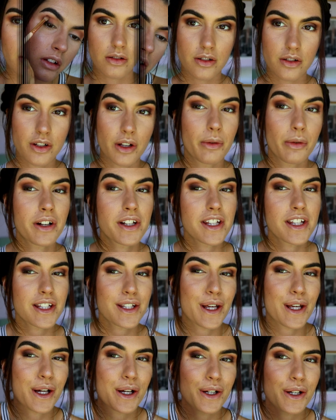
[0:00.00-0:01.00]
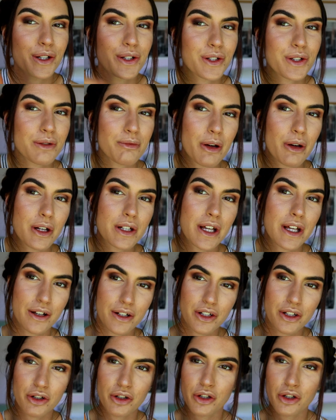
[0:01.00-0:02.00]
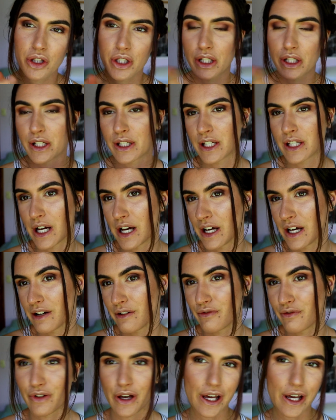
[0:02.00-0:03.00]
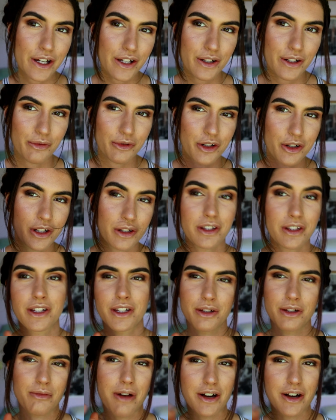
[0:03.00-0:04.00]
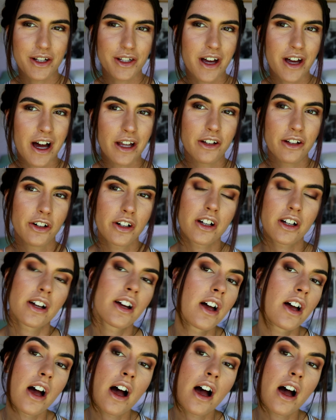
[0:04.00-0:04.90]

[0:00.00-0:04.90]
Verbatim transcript: So once it's like smoked out to the desired effect, which is this is my desired look,